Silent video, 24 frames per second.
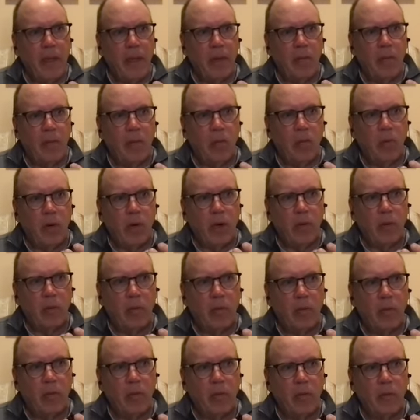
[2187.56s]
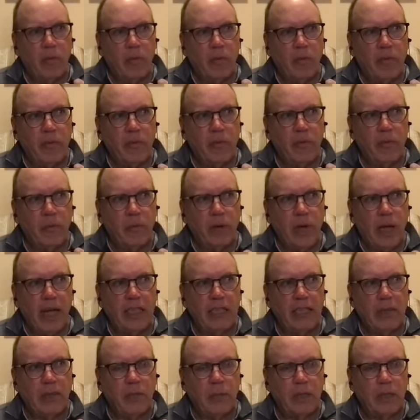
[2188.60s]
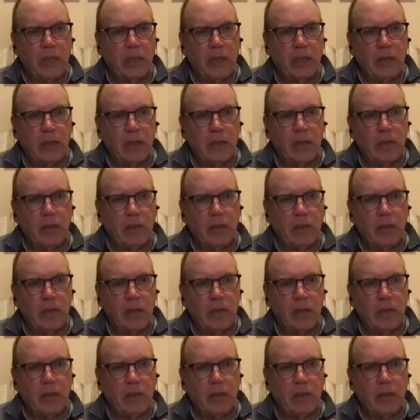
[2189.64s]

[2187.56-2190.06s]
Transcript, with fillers: what surprised me